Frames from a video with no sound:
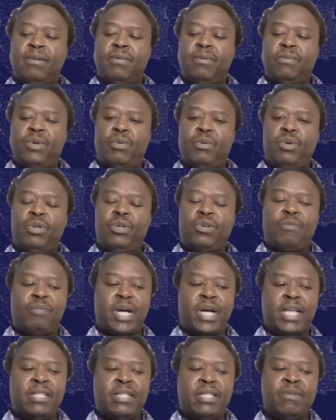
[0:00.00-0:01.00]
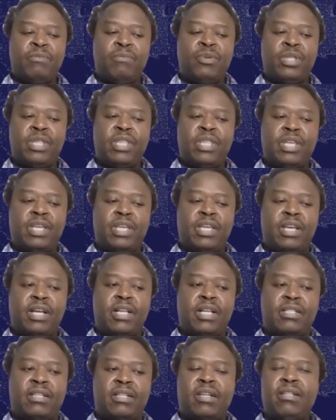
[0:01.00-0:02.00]
We would combine them with
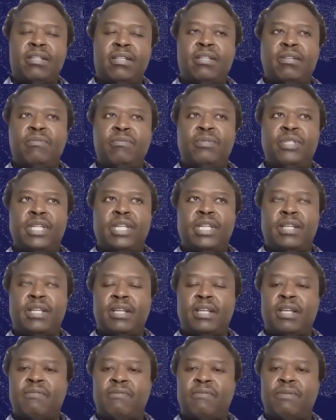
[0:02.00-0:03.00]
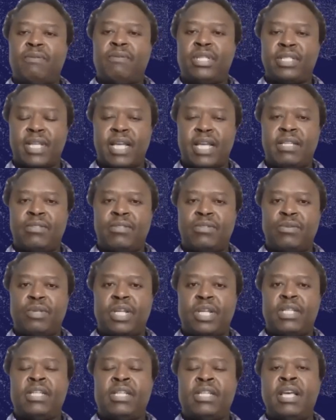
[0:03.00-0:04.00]
alternatives for a site so
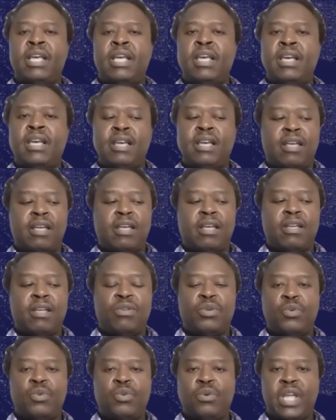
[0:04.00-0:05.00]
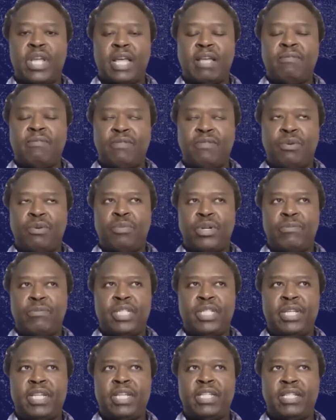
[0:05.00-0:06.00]
that you would have the
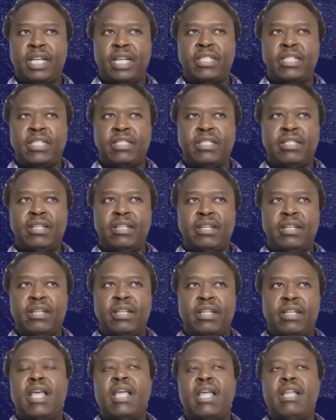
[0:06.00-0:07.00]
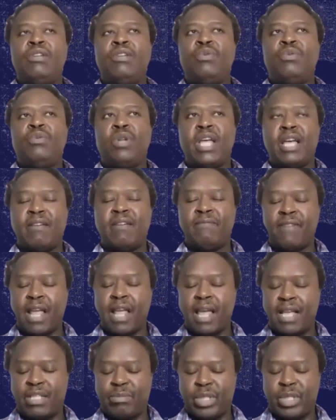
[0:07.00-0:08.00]
perimeter detection and you would have
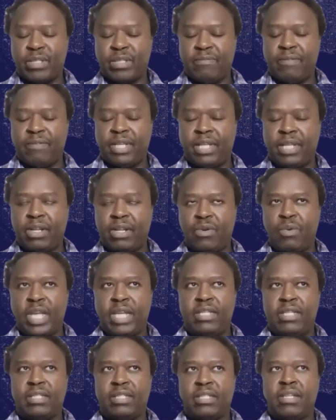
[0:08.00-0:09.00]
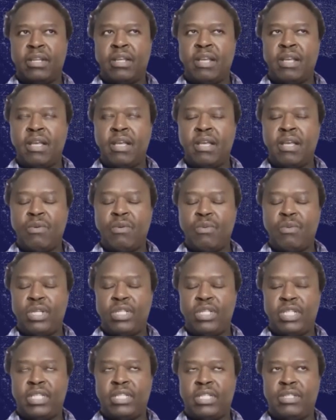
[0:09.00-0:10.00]
a specific location,
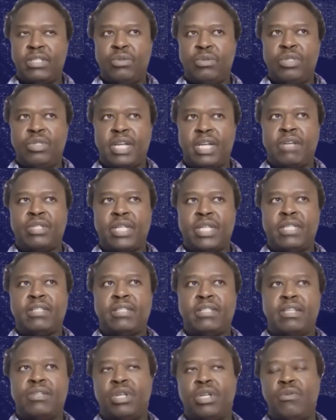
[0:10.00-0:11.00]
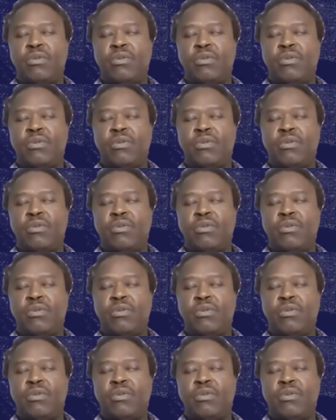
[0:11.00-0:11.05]
which is using our sensor. You can